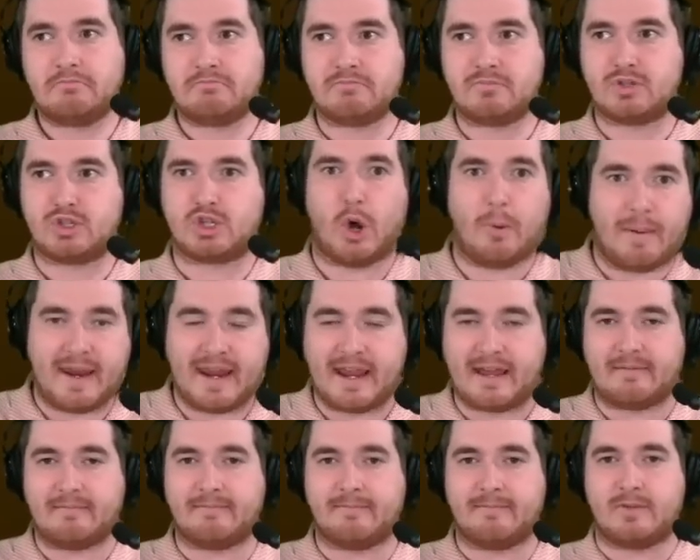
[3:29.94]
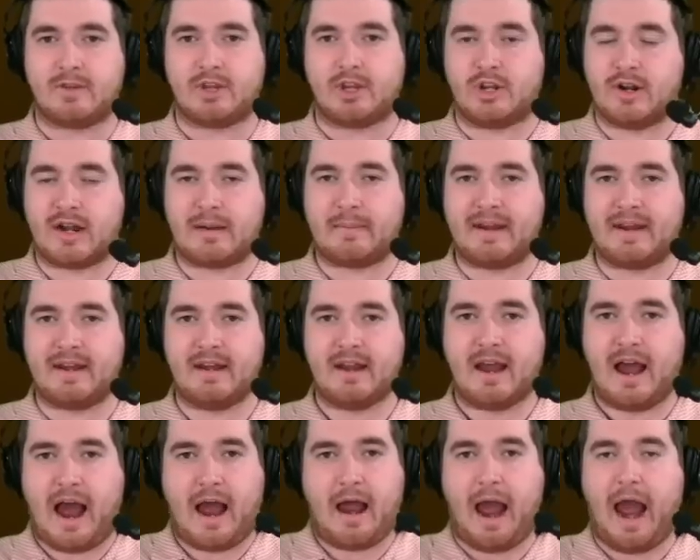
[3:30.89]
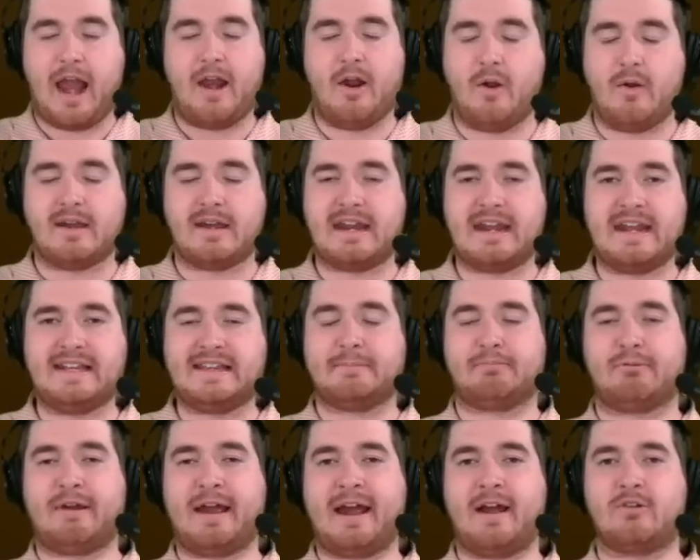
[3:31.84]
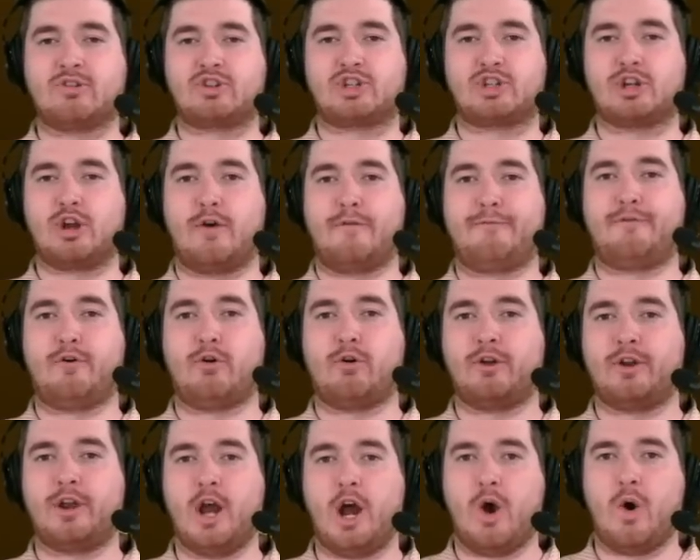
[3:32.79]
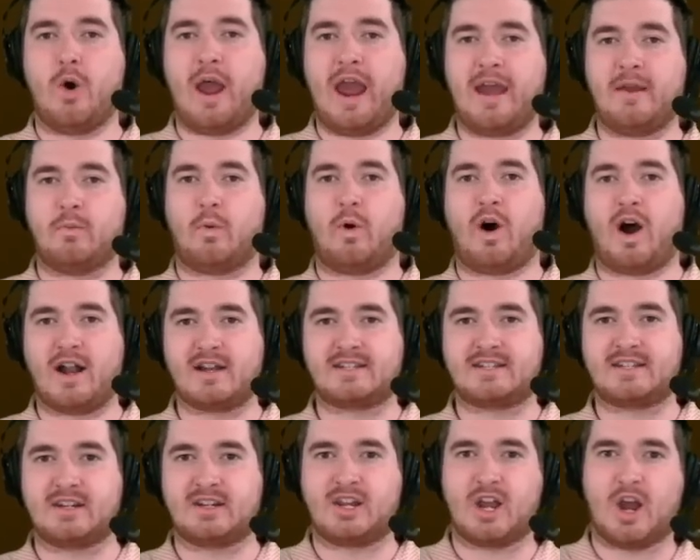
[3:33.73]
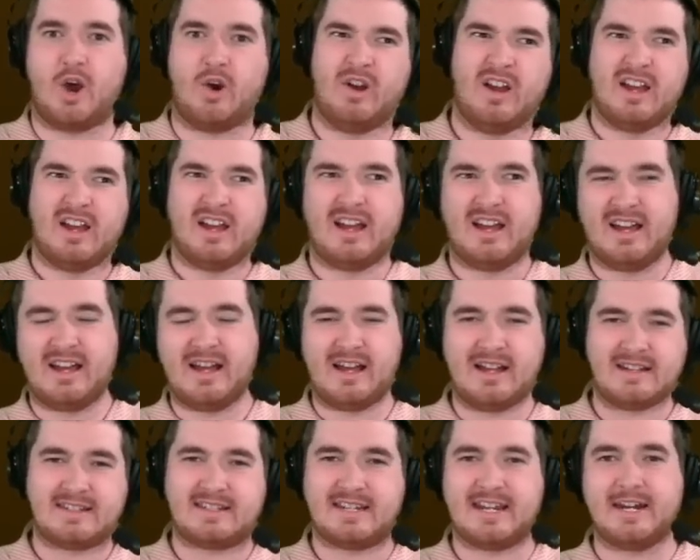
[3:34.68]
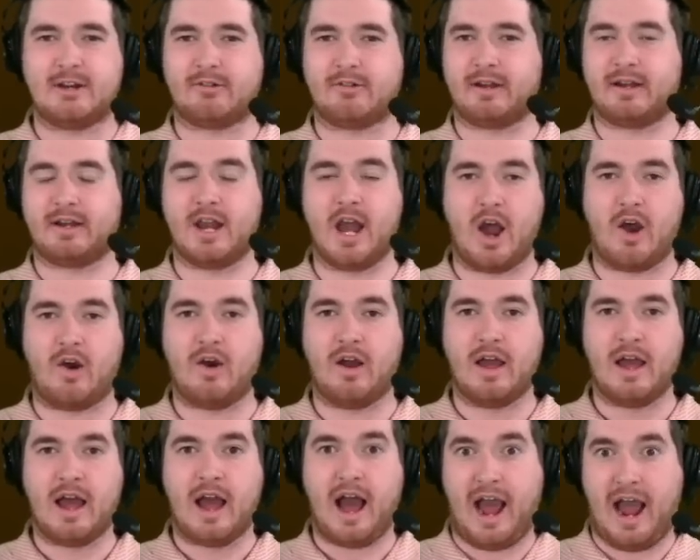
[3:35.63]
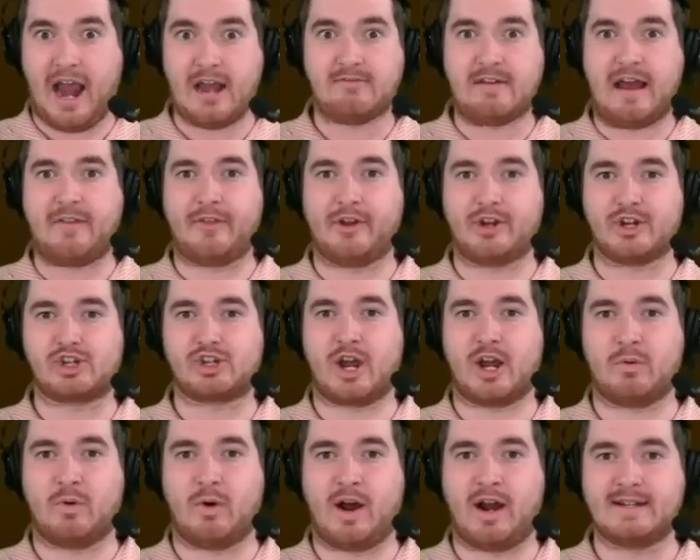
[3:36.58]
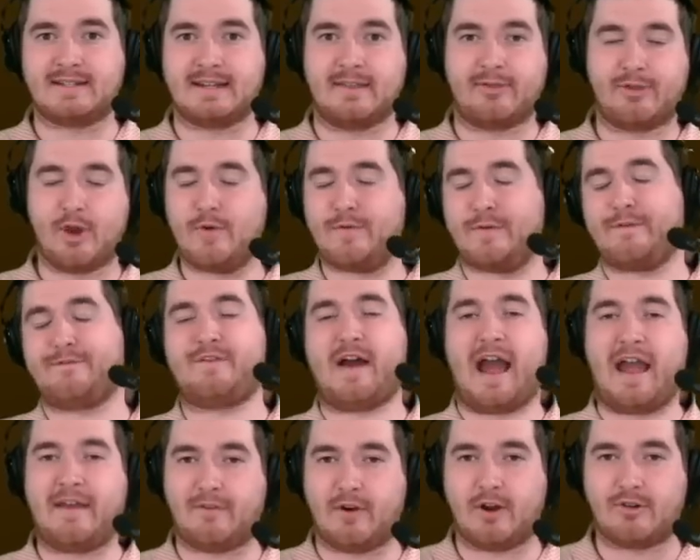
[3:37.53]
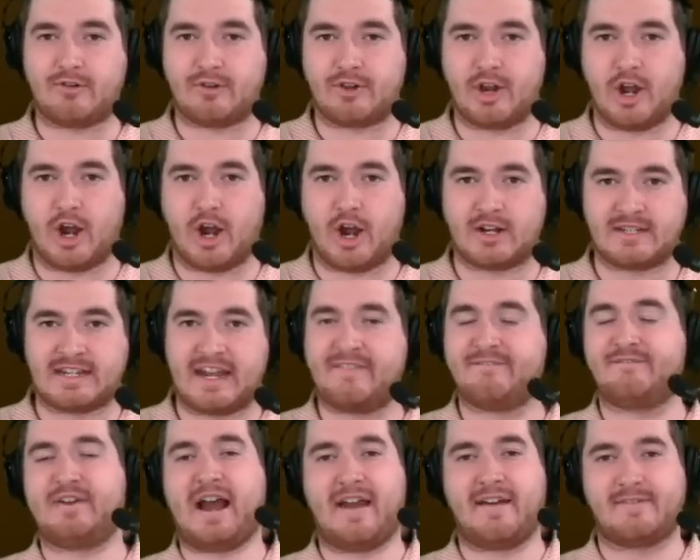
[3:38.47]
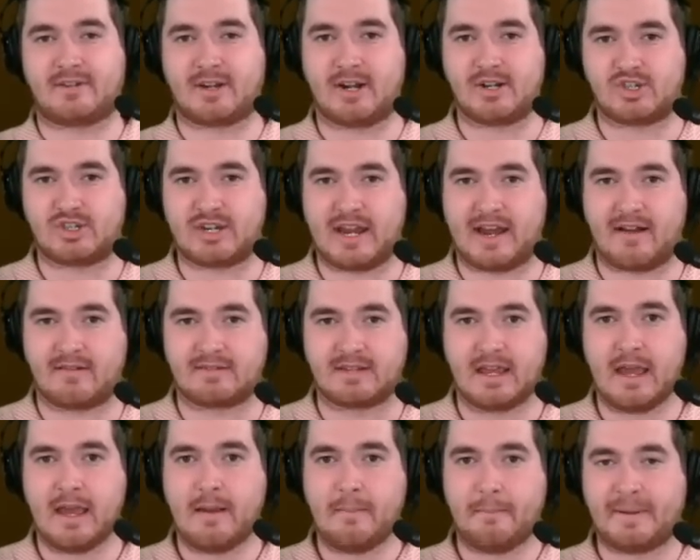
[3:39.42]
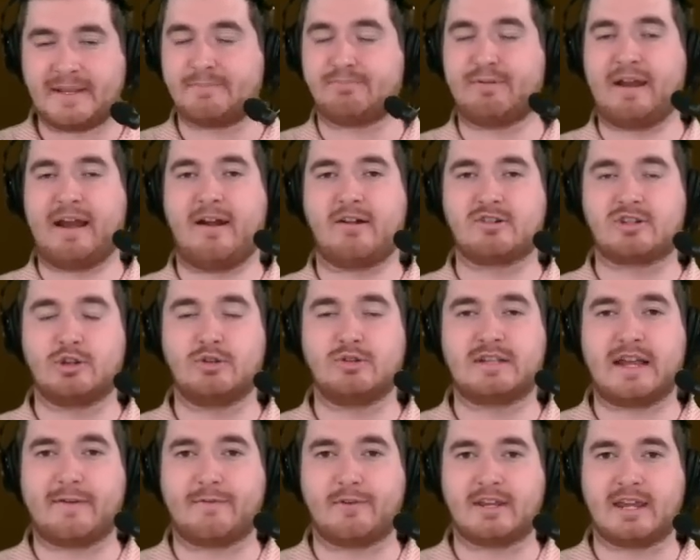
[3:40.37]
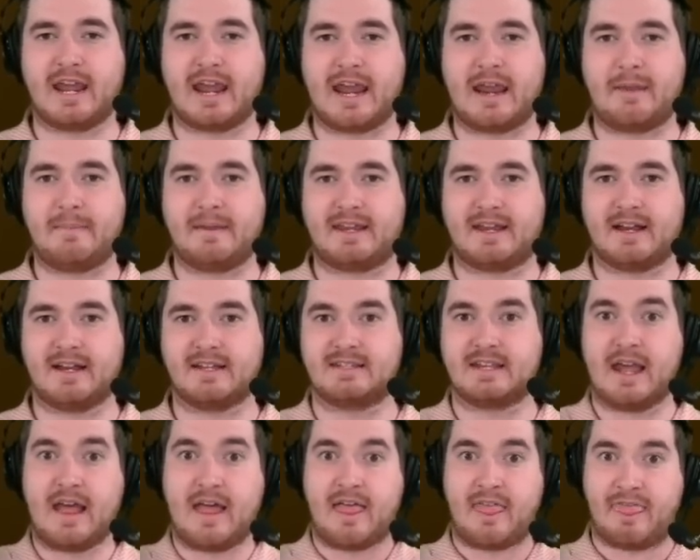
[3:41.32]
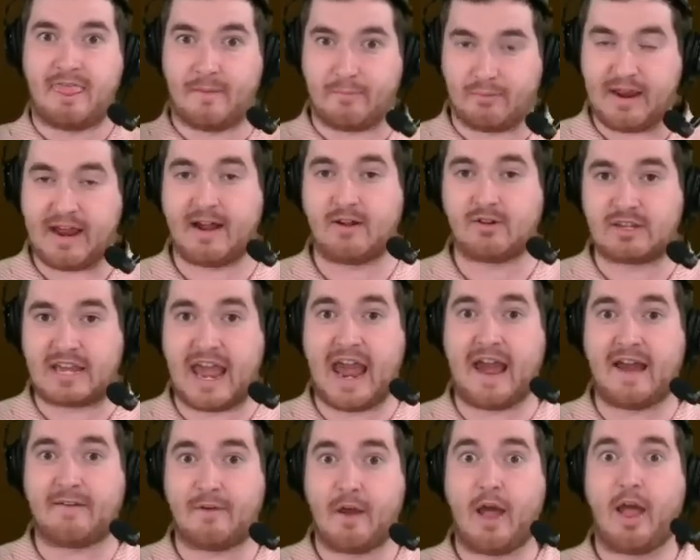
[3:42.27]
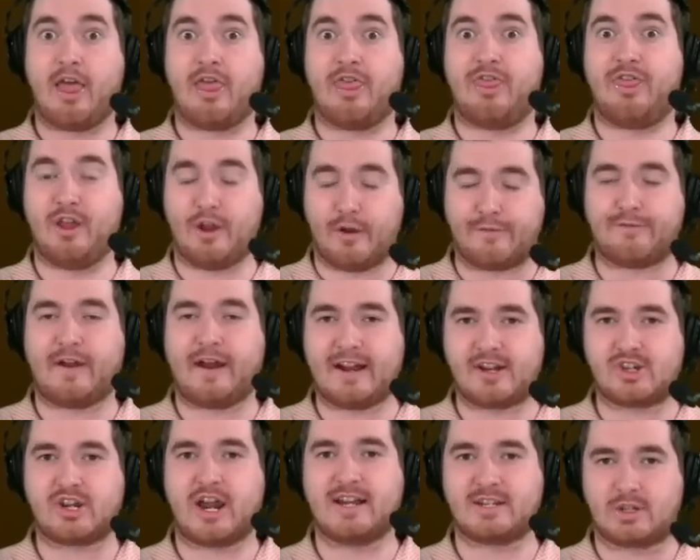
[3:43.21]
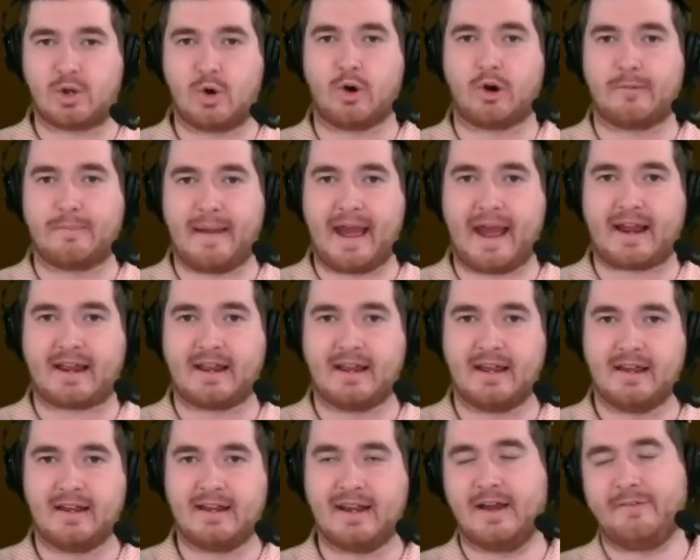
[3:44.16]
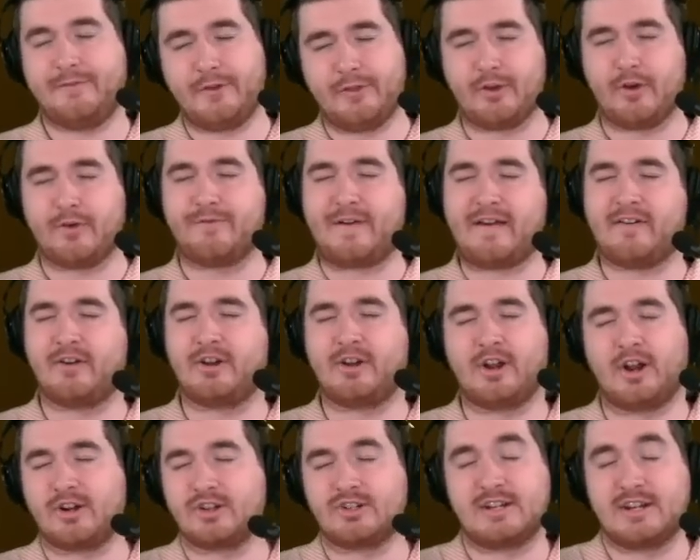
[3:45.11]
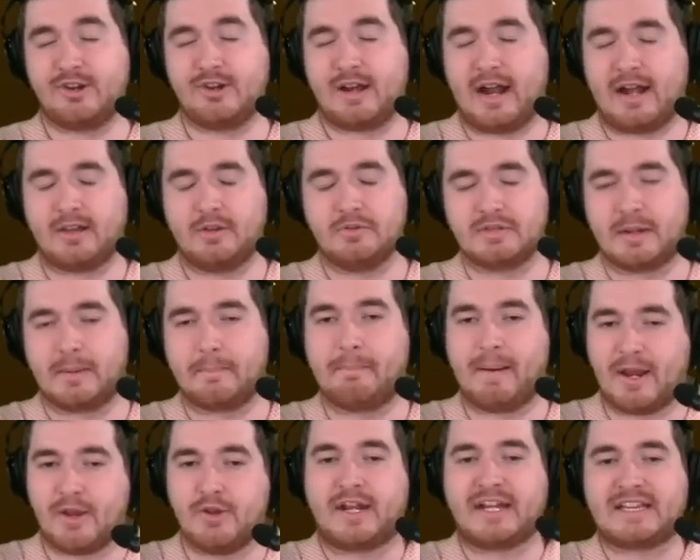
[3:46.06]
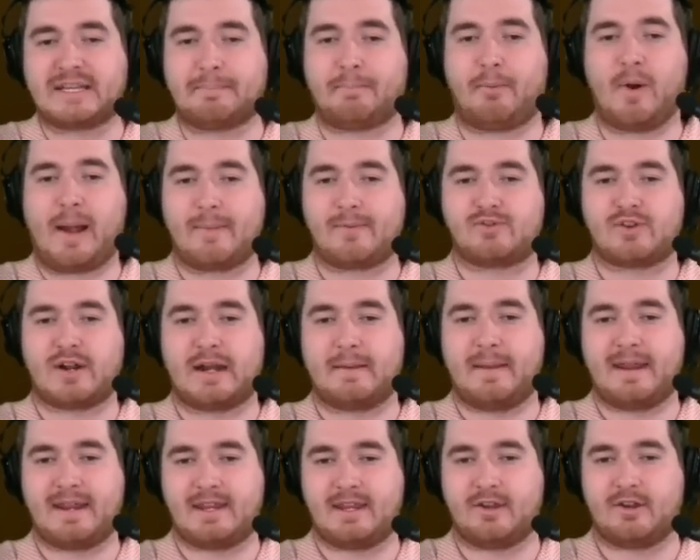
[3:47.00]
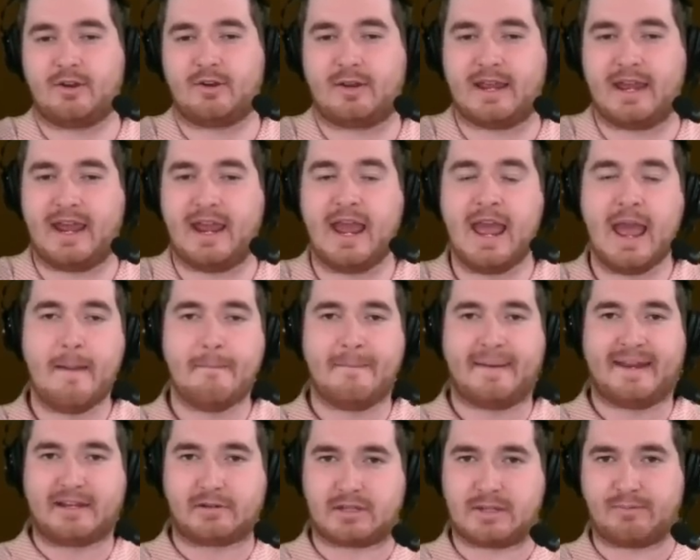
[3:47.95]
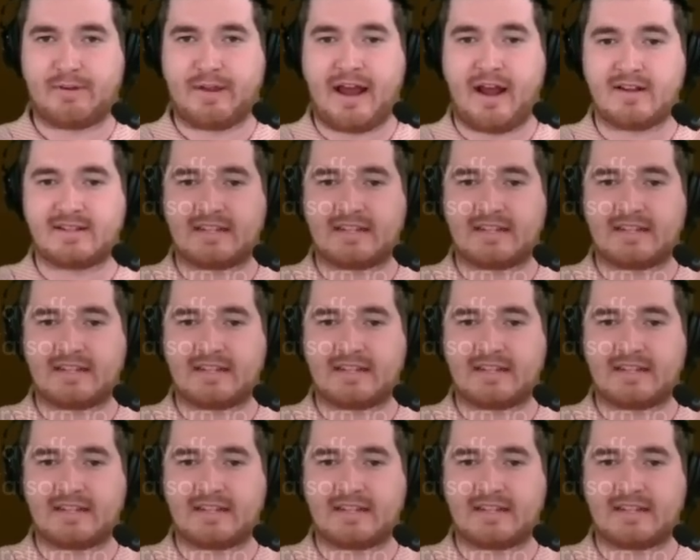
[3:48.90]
so be it. You know what I mean? I, I don't need the Browns to go 4 0 and Watson go, uh, teetering. No. I'd rather Deshaun Watson throw for 500 yards and five touchdowns, but the Browns lose every game because the Browns have their franchise quarterback. Now, if you throw 500 yards, you're not losing. But you get the point I'm trying to make here, okay? Because the Browns